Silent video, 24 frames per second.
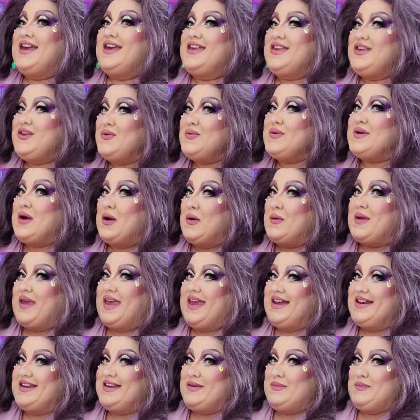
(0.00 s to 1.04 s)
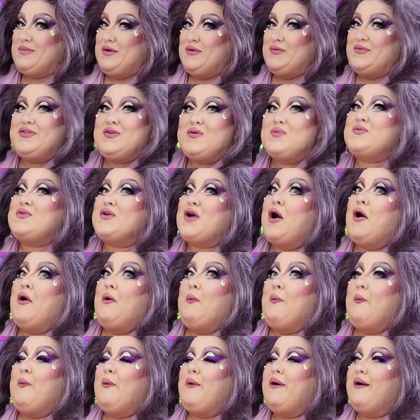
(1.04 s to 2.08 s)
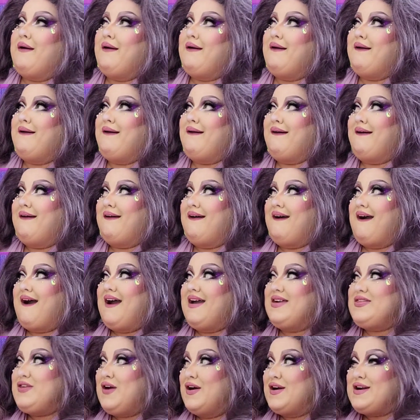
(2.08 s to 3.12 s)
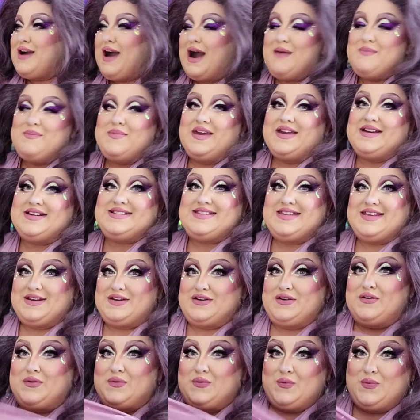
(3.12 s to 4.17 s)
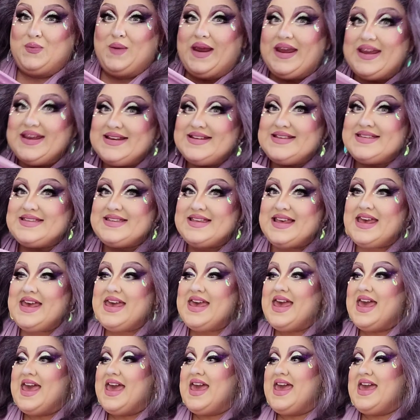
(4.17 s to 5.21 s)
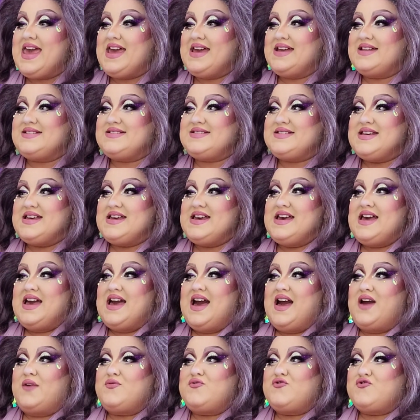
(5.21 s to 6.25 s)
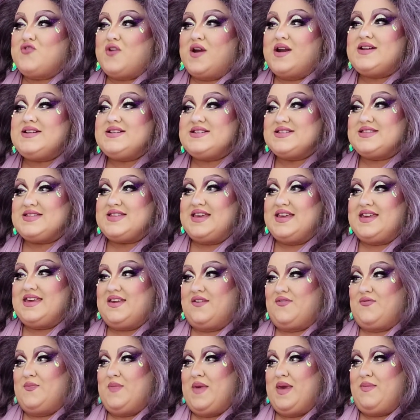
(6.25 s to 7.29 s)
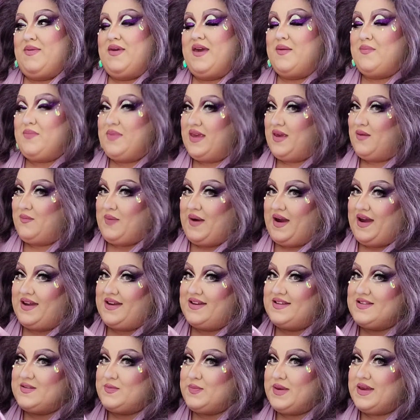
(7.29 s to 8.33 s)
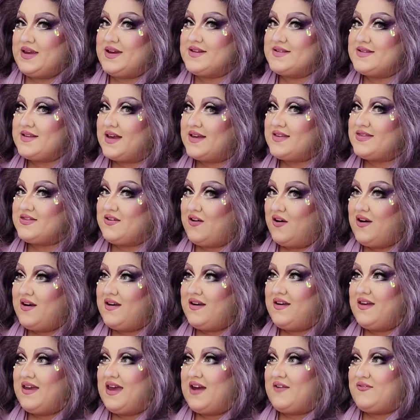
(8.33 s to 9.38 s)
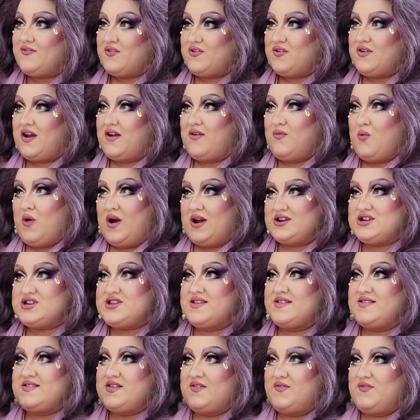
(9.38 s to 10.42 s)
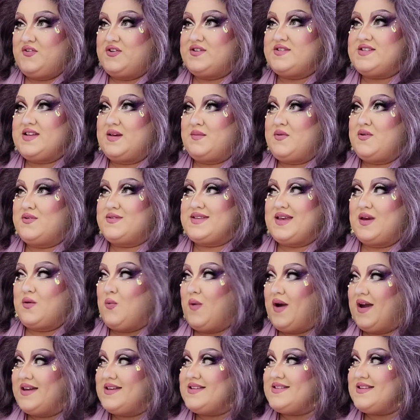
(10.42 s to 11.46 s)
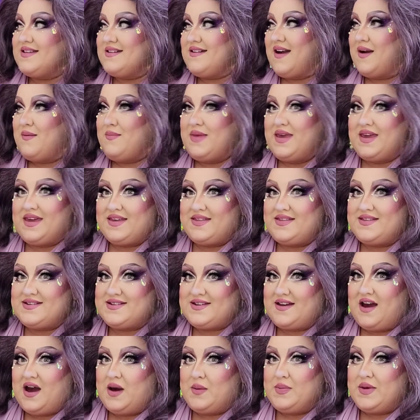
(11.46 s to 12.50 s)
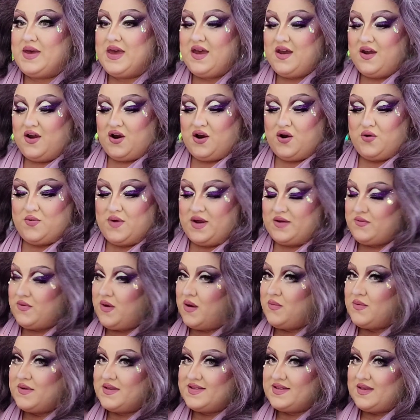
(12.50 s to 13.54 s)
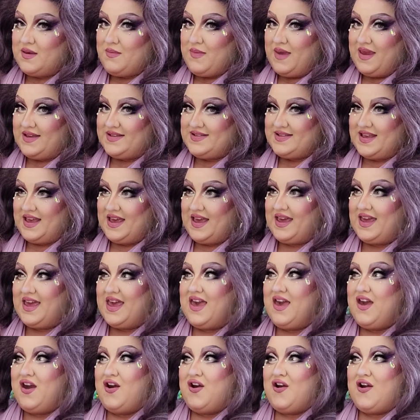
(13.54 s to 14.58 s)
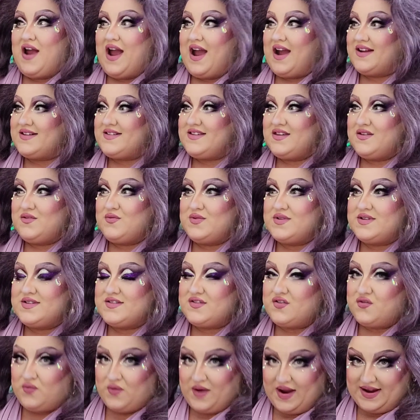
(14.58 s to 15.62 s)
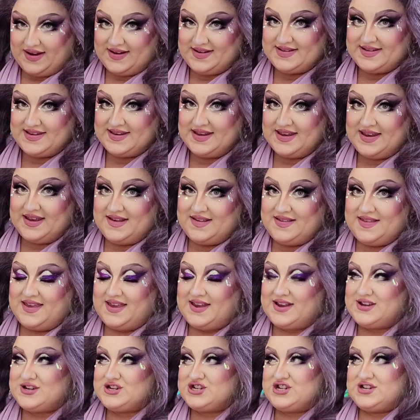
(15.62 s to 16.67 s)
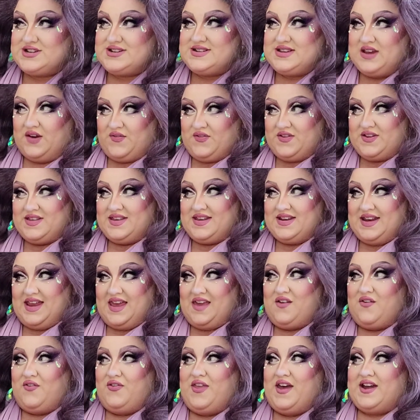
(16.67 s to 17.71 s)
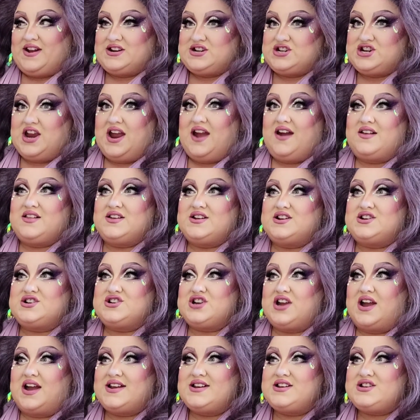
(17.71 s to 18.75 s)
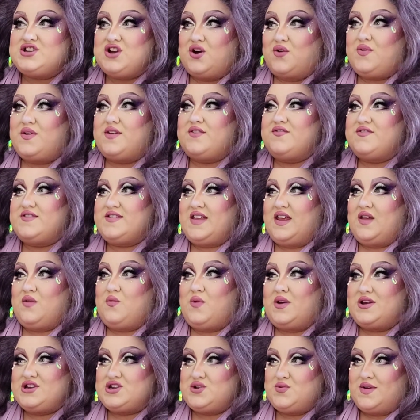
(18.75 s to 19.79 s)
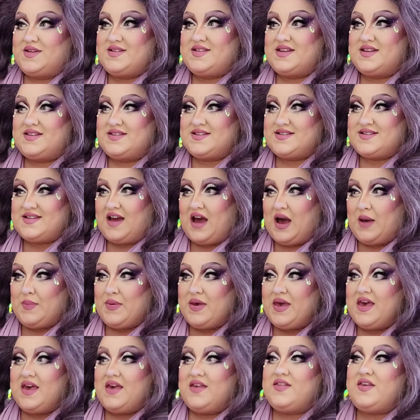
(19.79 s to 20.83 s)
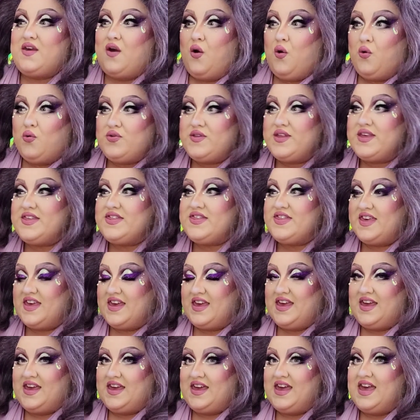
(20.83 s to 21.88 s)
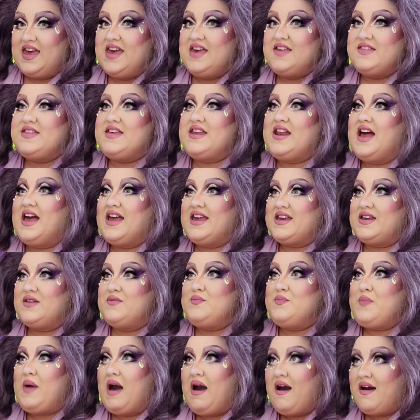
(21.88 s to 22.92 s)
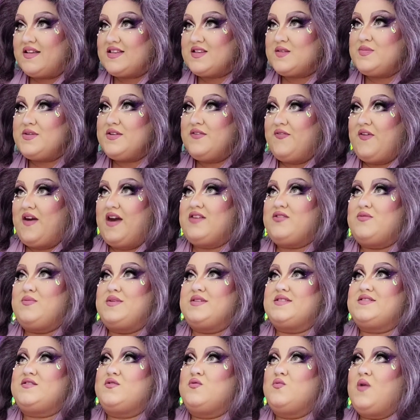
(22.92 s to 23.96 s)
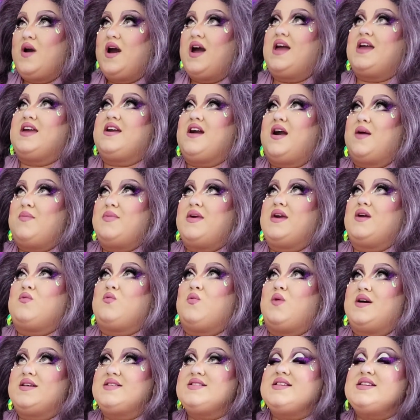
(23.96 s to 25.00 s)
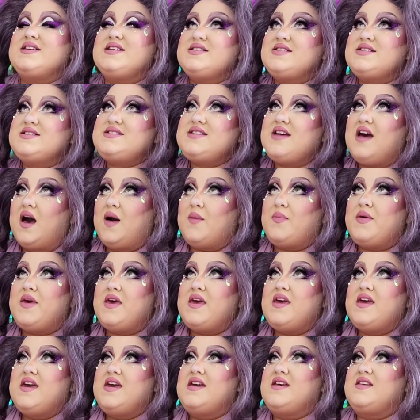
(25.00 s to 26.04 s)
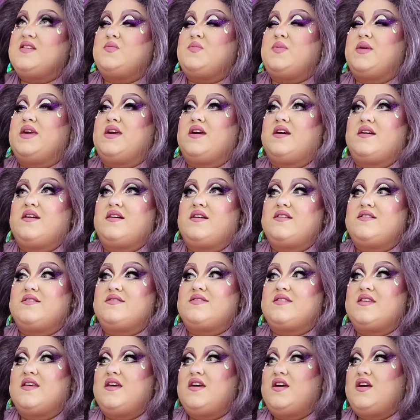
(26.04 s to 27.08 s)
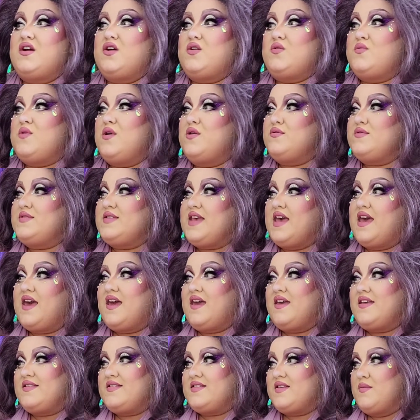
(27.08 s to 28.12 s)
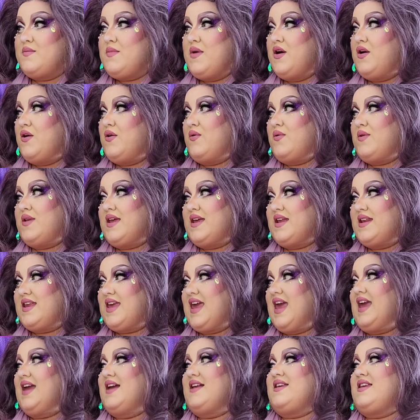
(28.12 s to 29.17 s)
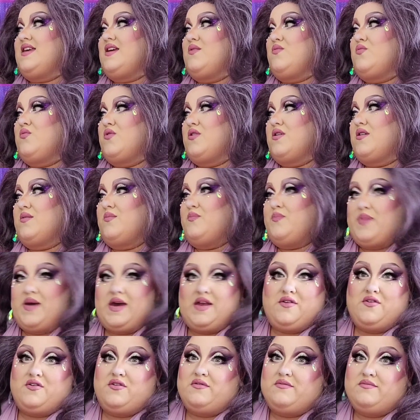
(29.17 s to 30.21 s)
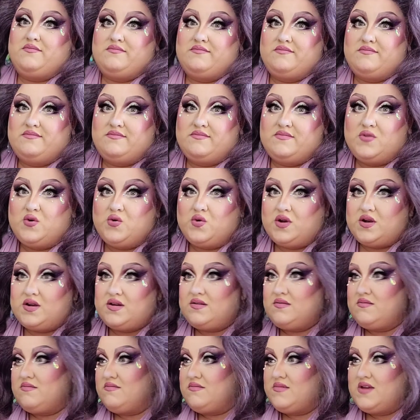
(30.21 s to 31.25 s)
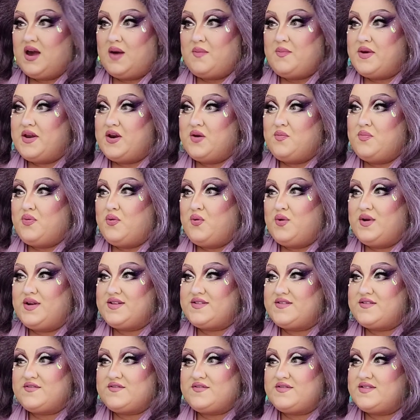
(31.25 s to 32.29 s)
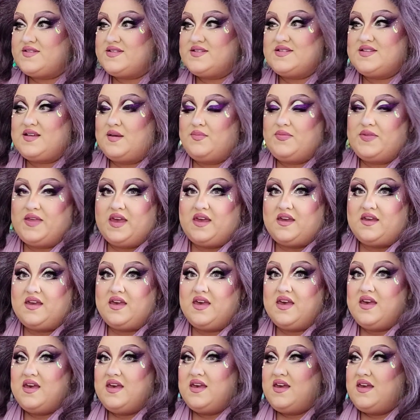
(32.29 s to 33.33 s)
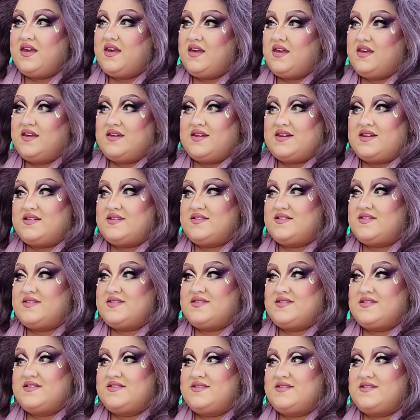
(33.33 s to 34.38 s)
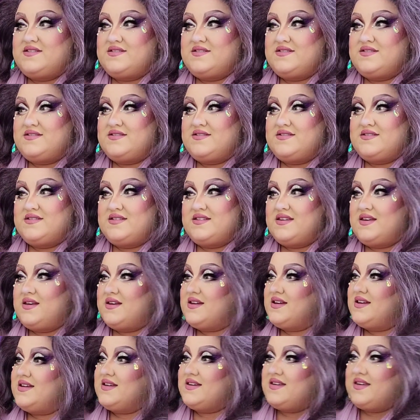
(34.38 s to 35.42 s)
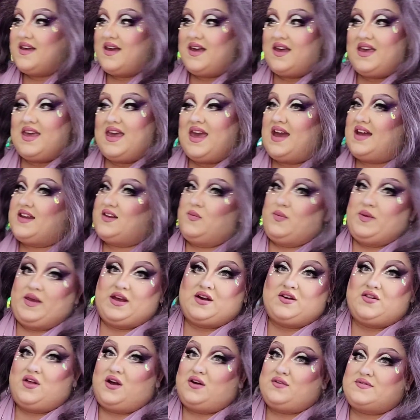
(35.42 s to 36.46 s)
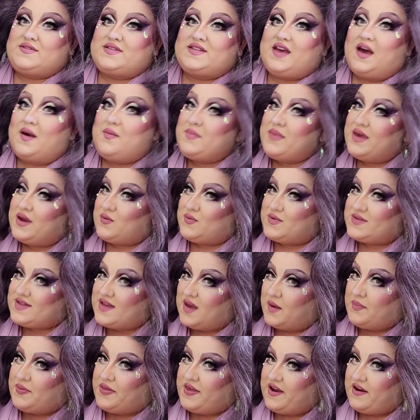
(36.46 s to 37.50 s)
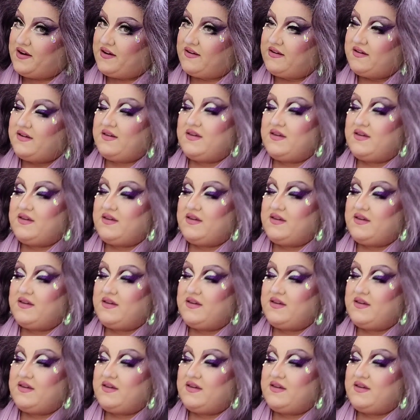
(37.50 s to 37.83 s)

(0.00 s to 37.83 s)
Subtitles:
You go, Candy Muse. You go. I thought Gottmik did great. And I was trying to think if maybe I'm being biased, because I thought after I watched this the first time, I was like, why isn't Gottmik in the top? Her runway was amazing. Her acting was great. Like, she definitely nailed that challenge. I don't understand why she wasn't in the top. The only thing that I can possibly fathom as to why Gottmik wasn't in the top is because Rosé, Simone, and Candy were better. Or got better points or something. Because it had to be close. Gottmik was up there.